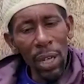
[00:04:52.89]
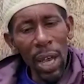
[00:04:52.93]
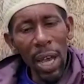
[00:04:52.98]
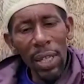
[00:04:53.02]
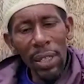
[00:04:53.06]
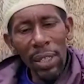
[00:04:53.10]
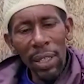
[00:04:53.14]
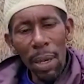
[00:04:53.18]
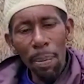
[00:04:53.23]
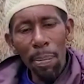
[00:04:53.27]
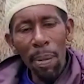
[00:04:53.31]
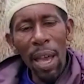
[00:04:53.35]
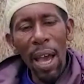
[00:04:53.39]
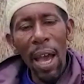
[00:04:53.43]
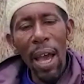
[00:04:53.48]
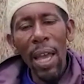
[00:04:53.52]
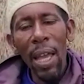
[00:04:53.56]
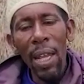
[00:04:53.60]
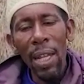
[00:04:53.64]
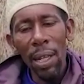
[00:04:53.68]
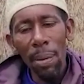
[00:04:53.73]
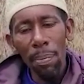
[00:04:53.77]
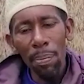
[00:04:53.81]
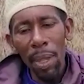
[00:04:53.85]
As for
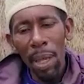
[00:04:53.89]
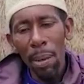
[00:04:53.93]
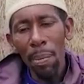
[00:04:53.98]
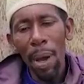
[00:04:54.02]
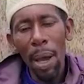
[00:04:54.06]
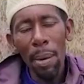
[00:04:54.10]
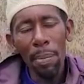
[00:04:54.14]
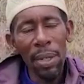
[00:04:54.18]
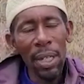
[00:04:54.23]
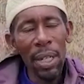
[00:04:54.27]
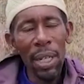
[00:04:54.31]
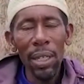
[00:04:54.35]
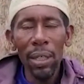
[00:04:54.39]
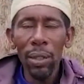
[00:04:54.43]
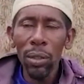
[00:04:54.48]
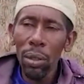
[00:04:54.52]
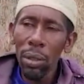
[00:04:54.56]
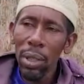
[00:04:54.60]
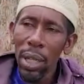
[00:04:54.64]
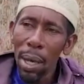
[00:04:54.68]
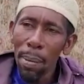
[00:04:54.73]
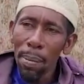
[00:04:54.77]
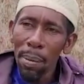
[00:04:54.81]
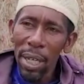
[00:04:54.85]
me, I always
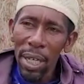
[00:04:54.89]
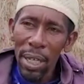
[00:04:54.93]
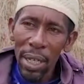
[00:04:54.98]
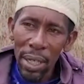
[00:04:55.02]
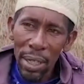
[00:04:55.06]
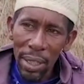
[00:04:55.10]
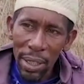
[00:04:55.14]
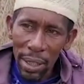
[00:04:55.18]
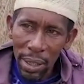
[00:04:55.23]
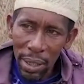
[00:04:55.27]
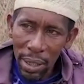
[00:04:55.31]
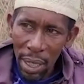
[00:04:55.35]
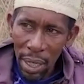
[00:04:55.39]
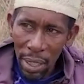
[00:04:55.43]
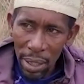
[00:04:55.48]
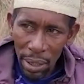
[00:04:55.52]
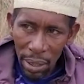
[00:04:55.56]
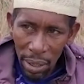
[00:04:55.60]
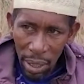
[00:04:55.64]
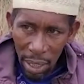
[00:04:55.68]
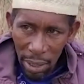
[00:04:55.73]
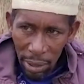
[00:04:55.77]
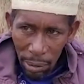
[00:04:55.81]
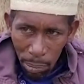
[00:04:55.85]
help the women to
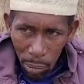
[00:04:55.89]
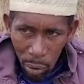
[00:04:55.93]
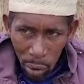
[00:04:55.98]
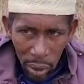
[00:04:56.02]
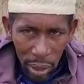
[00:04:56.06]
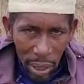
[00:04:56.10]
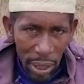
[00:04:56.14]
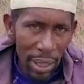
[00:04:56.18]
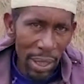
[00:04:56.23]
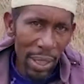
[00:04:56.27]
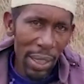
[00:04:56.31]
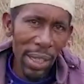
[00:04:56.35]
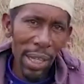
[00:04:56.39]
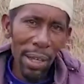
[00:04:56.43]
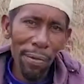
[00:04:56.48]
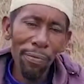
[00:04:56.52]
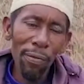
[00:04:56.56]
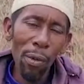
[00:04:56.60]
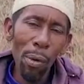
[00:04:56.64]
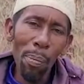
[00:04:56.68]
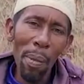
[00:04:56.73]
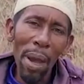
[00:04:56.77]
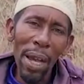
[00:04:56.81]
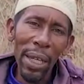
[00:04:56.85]
transport their
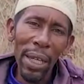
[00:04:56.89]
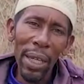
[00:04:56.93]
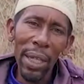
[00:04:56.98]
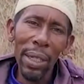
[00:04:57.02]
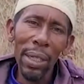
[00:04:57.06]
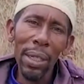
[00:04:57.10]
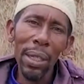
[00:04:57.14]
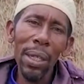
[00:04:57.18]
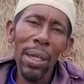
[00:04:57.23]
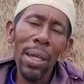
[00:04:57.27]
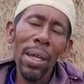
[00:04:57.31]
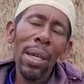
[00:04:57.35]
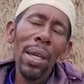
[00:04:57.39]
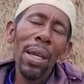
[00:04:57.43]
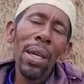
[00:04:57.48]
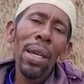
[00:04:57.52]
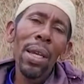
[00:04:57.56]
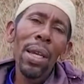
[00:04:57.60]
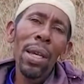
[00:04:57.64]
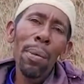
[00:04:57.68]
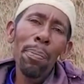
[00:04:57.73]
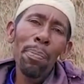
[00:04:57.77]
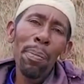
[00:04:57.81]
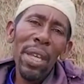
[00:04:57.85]
crops to the market.
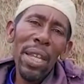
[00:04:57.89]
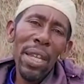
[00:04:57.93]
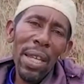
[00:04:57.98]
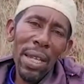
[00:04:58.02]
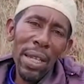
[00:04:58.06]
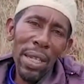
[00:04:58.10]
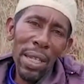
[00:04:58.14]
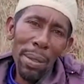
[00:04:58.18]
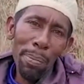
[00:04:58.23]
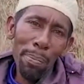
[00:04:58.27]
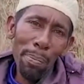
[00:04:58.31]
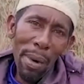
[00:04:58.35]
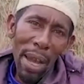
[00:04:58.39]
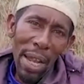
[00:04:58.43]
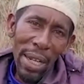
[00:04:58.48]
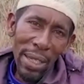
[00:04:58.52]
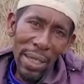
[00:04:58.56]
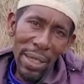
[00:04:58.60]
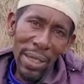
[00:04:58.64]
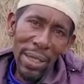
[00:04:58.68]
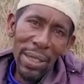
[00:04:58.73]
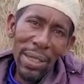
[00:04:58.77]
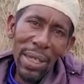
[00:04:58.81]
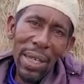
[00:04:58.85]
That is
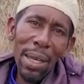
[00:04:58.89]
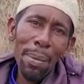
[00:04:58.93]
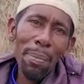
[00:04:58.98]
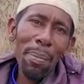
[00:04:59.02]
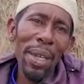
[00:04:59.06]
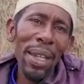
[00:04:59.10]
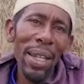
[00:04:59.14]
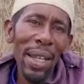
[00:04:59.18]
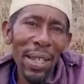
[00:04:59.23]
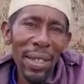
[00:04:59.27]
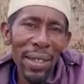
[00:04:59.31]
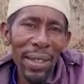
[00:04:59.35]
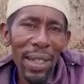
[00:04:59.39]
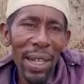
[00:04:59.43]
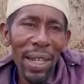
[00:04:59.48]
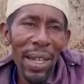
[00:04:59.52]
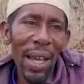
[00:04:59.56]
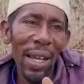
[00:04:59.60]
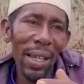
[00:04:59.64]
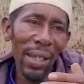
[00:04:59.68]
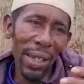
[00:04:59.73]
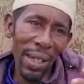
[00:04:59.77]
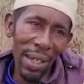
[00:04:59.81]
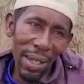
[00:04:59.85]
how they
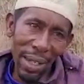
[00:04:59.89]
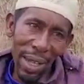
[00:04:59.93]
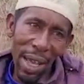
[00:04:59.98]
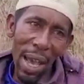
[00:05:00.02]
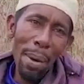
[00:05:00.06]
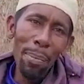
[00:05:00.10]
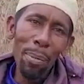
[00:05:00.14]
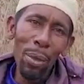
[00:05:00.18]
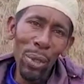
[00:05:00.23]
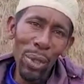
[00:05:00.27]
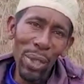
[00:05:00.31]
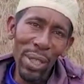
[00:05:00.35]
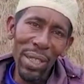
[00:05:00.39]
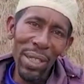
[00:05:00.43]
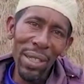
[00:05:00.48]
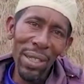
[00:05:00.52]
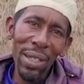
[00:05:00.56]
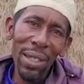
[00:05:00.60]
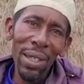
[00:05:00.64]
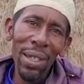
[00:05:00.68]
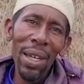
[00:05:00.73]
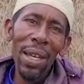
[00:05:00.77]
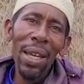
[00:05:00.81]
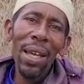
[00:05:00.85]
manage to sell
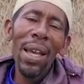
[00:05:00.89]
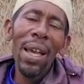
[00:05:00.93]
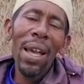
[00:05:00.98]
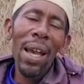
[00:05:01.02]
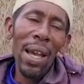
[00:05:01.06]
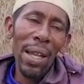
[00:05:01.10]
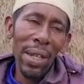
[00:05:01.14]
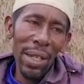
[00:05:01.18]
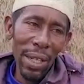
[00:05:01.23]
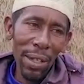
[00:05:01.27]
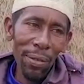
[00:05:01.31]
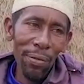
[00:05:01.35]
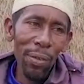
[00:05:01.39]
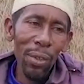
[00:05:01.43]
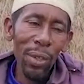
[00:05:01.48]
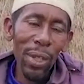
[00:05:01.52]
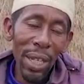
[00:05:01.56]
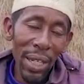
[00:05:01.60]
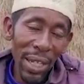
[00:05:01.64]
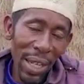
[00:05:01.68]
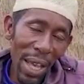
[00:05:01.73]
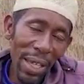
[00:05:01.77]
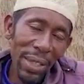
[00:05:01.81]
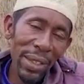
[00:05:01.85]
and get
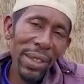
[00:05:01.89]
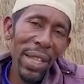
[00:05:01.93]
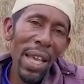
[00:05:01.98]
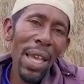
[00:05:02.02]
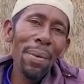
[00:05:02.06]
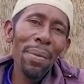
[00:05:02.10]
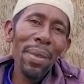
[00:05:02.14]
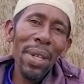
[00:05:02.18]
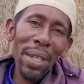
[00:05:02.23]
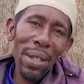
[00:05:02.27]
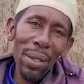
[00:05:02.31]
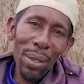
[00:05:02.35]
livelihood.